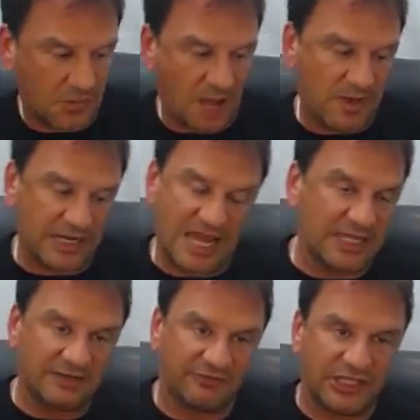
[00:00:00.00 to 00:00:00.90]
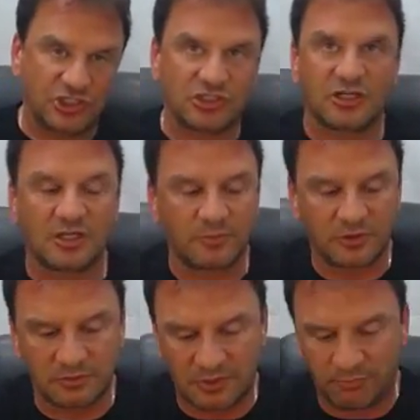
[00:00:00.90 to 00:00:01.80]
I'm not adding inflation to the
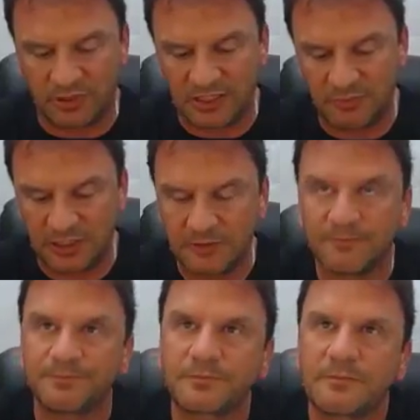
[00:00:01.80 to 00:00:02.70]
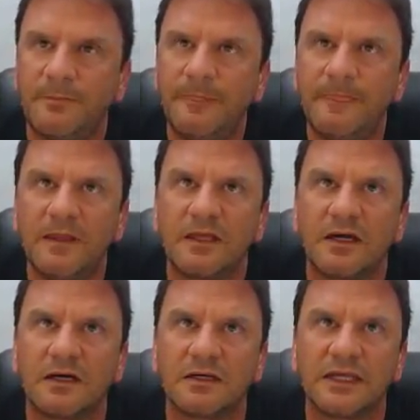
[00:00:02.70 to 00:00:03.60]
number, but believe me,
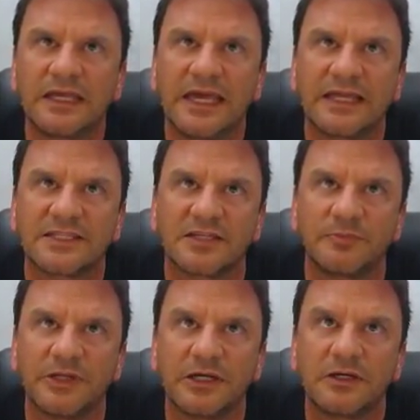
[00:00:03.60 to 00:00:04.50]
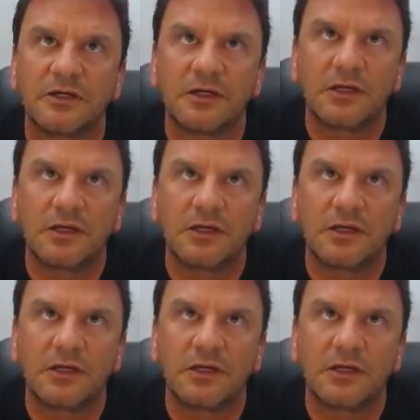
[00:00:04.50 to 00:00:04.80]
it gets up there.